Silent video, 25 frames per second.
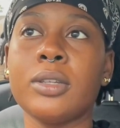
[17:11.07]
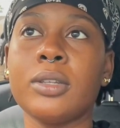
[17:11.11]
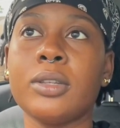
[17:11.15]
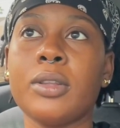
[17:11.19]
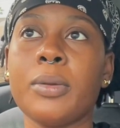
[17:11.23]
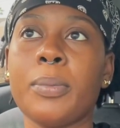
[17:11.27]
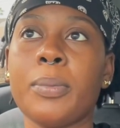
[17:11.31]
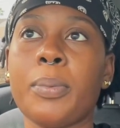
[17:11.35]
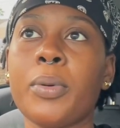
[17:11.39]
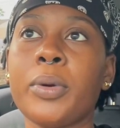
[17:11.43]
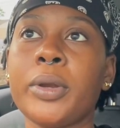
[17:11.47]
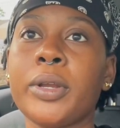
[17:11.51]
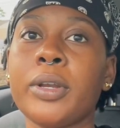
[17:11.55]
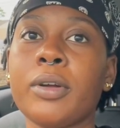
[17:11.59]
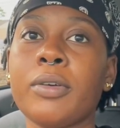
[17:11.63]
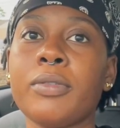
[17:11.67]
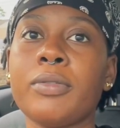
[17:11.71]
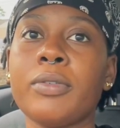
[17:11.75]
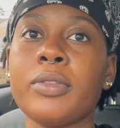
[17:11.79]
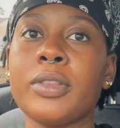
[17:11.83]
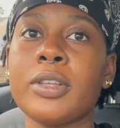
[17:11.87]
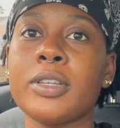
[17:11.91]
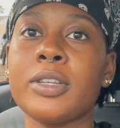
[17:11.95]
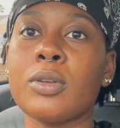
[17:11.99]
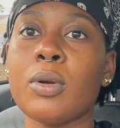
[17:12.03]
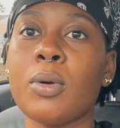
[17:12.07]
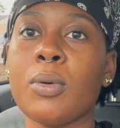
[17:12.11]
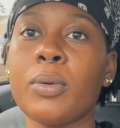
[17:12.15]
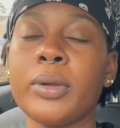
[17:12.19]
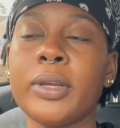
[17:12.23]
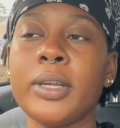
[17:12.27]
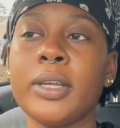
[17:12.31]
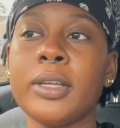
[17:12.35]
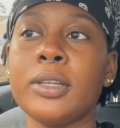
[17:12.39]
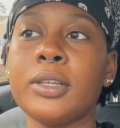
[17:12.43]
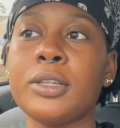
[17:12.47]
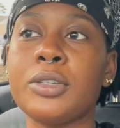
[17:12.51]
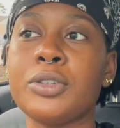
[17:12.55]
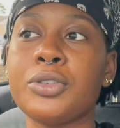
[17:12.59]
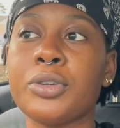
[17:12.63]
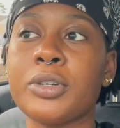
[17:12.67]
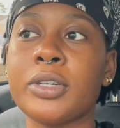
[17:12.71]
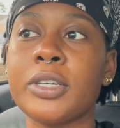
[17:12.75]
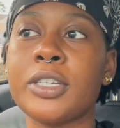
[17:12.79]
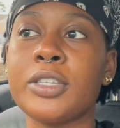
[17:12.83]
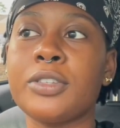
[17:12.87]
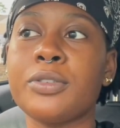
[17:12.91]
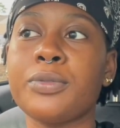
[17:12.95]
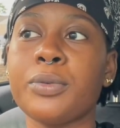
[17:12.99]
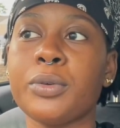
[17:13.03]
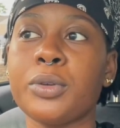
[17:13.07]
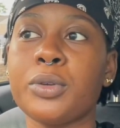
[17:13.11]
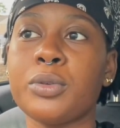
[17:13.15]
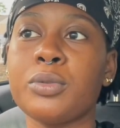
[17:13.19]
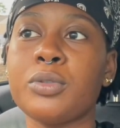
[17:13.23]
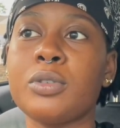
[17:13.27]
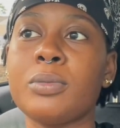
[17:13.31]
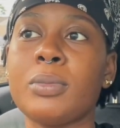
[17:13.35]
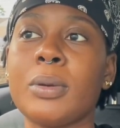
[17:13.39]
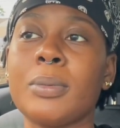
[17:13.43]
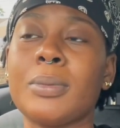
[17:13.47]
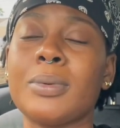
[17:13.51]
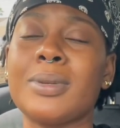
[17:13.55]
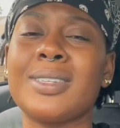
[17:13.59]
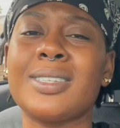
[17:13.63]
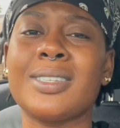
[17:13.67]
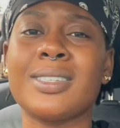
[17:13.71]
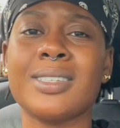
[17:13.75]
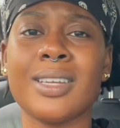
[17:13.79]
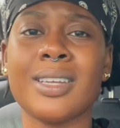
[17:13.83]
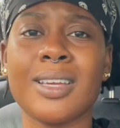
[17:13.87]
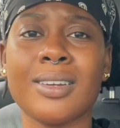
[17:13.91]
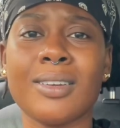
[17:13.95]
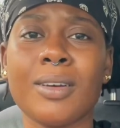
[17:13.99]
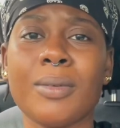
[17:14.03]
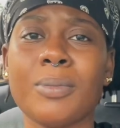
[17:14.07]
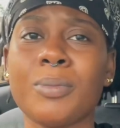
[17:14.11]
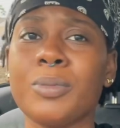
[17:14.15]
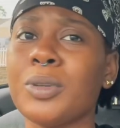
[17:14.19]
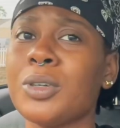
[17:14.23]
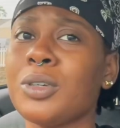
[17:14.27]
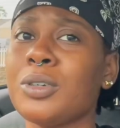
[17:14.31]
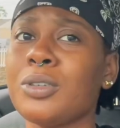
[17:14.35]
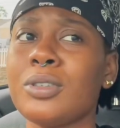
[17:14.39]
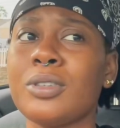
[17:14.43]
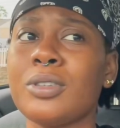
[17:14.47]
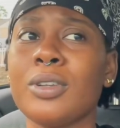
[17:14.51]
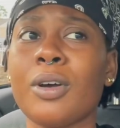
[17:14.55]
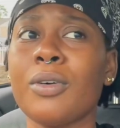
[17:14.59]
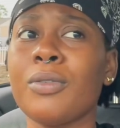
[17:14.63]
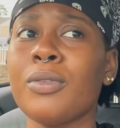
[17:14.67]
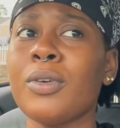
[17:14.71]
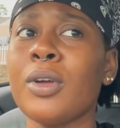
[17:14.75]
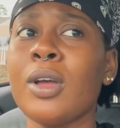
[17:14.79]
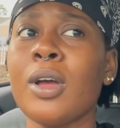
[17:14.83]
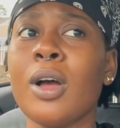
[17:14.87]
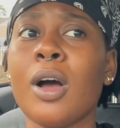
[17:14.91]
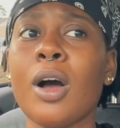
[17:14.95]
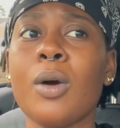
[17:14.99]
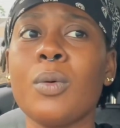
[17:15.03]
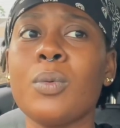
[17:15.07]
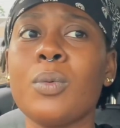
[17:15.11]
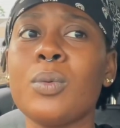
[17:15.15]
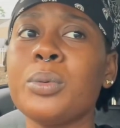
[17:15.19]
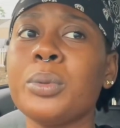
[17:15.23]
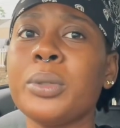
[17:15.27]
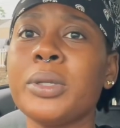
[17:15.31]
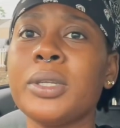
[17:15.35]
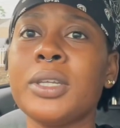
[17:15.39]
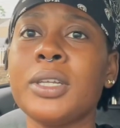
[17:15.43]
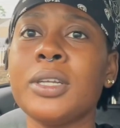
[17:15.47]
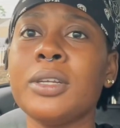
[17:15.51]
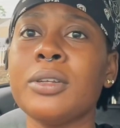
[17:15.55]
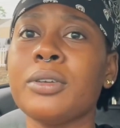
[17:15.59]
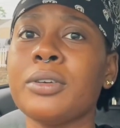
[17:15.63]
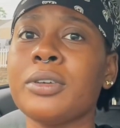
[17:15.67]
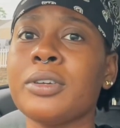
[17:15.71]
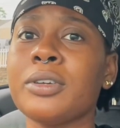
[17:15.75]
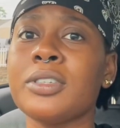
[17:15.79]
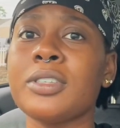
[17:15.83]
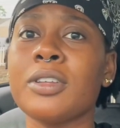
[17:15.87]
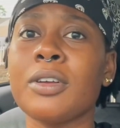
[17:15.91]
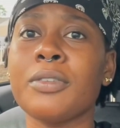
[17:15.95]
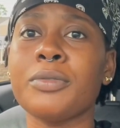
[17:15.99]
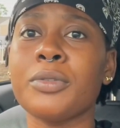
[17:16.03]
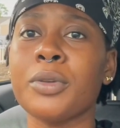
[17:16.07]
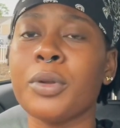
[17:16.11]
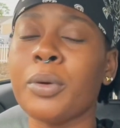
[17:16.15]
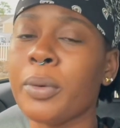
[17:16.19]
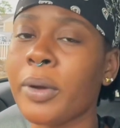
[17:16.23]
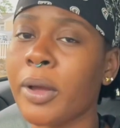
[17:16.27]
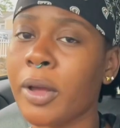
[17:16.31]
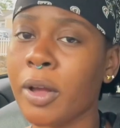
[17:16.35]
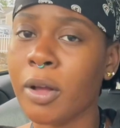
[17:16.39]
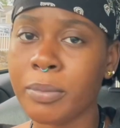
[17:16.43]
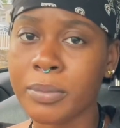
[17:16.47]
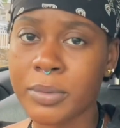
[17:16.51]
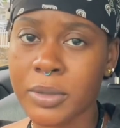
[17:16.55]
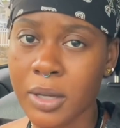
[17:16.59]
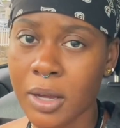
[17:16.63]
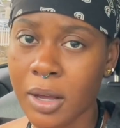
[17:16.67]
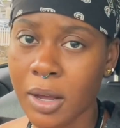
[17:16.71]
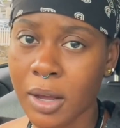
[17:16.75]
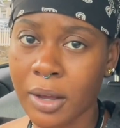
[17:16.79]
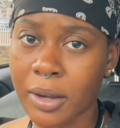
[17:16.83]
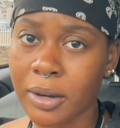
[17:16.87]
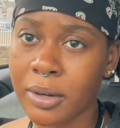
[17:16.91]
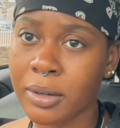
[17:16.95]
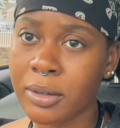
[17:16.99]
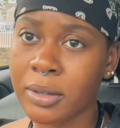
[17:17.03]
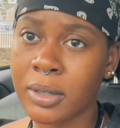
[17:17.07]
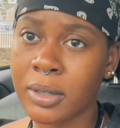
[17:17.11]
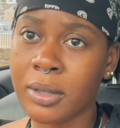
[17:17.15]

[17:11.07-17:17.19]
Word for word: the point of this whole healing journey is for you to be able to stand up for yourself a wounded healer is of no help to god